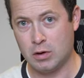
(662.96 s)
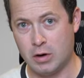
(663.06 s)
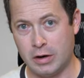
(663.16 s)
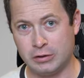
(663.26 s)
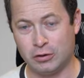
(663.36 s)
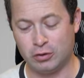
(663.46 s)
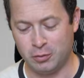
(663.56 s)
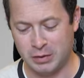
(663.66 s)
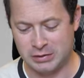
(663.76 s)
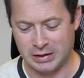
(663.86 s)
Alright, so it
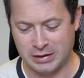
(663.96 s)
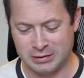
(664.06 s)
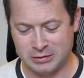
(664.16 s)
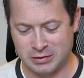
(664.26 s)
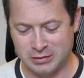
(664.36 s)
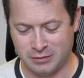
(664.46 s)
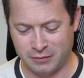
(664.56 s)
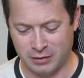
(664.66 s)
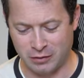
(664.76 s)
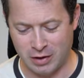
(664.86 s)
took me a second just to
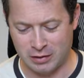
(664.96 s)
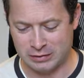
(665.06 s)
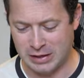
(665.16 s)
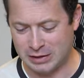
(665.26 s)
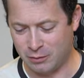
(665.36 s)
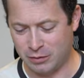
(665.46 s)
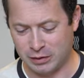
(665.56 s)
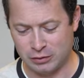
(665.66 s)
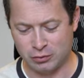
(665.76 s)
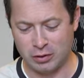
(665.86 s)
figure out exactly what
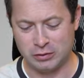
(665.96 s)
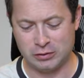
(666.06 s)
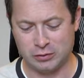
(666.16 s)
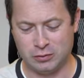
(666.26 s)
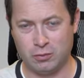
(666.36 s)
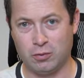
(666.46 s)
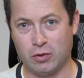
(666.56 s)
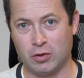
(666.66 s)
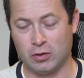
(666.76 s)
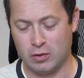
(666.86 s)
the instructions
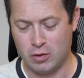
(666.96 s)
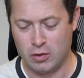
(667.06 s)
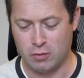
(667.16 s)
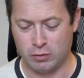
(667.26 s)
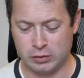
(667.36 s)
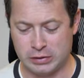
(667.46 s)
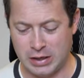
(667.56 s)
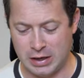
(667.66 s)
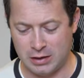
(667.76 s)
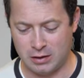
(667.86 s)
were were
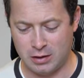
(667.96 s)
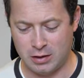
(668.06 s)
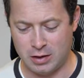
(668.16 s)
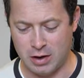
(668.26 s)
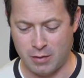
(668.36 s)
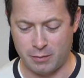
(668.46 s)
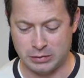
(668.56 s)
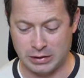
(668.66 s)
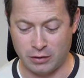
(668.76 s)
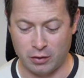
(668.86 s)
saying
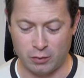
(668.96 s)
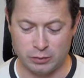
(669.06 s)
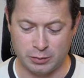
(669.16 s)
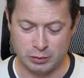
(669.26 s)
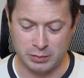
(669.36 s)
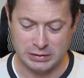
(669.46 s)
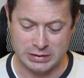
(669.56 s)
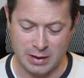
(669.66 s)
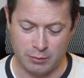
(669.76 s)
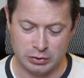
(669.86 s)
because um, I thought it was supposed to be
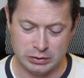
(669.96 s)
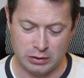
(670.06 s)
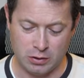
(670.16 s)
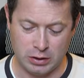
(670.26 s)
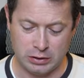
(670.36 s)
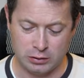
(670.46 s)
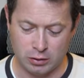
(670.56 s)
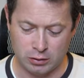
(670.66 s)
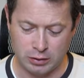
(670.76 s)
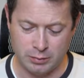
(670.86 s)
sandwiched
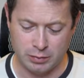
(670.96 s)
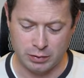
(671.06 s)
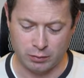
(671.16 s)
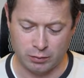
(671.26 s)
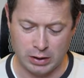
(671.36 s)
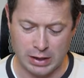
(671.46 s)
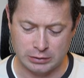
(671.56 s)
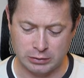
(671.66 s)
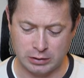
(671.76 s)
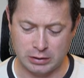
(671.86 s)
internally, but
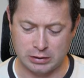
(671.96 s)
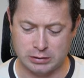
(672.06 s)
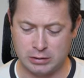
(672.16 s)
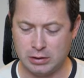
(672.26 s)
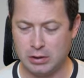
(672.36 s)
actually this